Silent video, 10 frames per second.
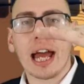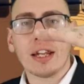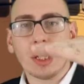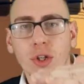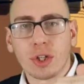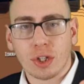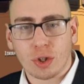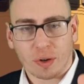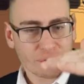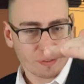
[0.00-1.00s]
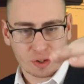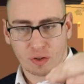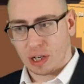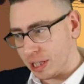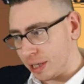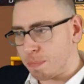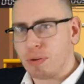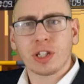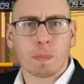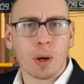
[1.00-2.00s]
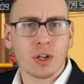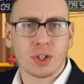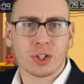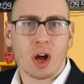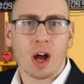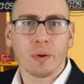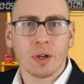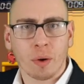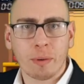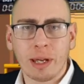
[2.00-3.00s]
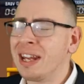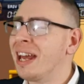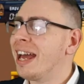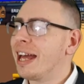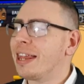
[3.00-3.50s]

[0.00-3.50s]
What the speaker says: and you just sort of Prince of Persia style, you know what I mean?